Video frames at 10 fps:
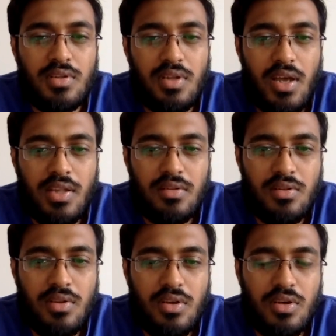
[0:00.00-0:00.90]

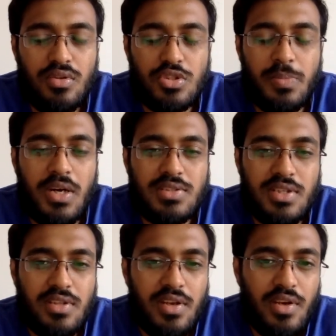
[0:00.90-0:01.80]
and those parts,
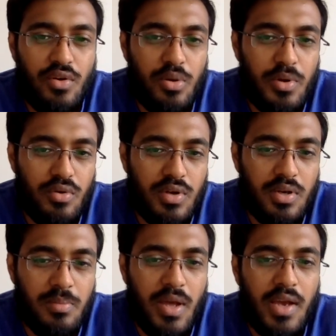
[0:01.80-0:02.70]
and then he told me to
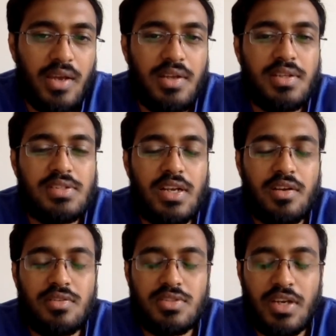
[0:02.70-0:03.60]
turn back, and he
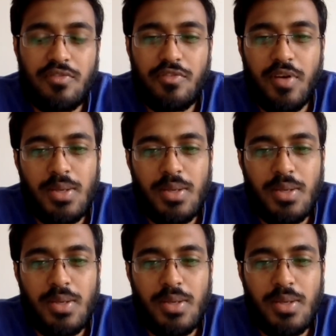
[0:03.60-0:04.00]
checked for